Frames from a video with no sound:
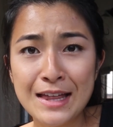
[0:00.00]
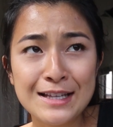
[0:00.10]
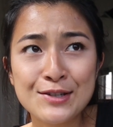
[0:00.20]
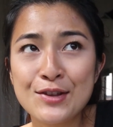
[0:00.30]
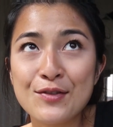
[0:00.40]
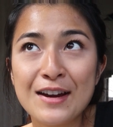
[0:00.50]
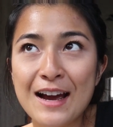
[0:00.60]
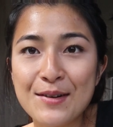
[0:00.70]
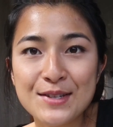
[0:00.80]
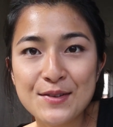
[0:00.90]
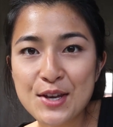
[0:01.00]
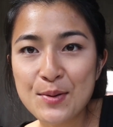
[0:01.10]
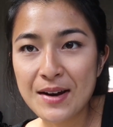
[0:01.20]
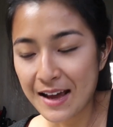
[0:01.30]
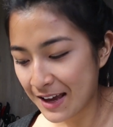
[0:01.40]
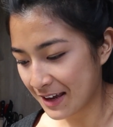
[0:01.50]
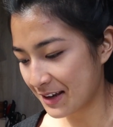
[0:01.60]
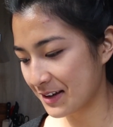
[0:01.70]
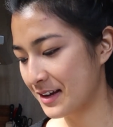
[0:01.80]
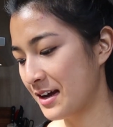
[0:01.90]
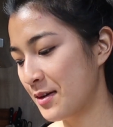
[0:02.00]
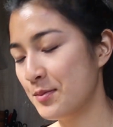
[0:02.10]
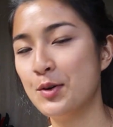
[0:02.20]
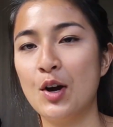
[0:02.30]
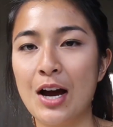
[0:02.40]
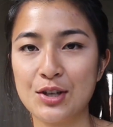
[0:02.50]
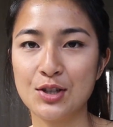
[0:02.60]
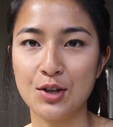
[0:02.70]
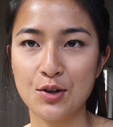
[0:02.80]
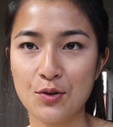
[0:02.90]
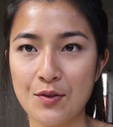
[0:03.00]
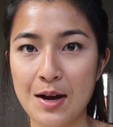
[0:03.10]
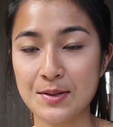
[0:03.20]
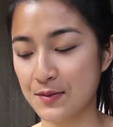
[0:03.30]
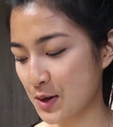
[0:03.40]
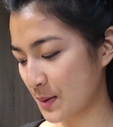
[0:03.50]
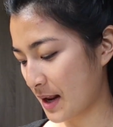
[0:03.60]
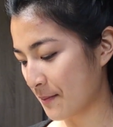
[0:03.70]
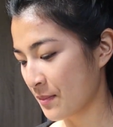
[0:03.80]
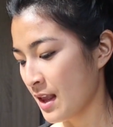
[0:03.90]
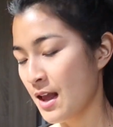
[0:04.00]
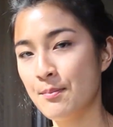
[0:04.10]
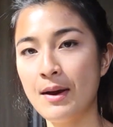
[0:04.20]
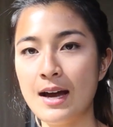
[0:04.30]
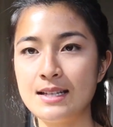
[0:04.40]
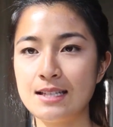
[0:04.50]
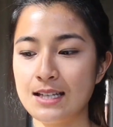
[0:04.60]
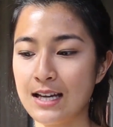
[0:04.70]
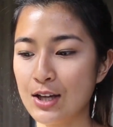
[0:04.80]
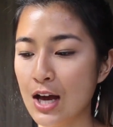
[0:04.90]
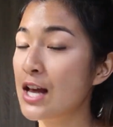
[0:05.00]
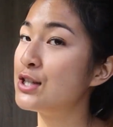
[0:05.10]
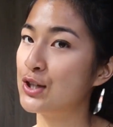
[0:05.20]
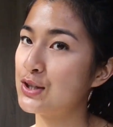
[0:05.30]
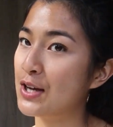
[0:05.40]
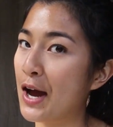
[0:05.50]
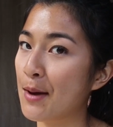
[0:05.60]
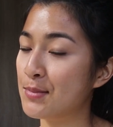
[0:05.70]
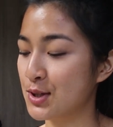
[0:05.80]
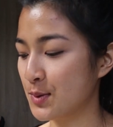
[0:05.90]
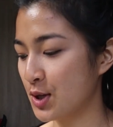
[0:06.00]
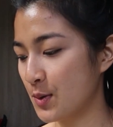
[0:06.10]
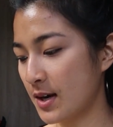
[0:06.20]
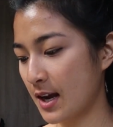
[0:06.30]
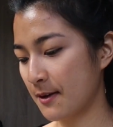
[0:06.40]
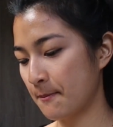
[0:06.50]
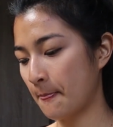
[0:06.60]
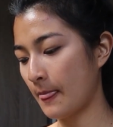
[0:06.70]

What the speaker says: Let's do 3 hours of Q&A. We're not actually going to do 3 hours of Q&A, but it's a good time to do a Q&A.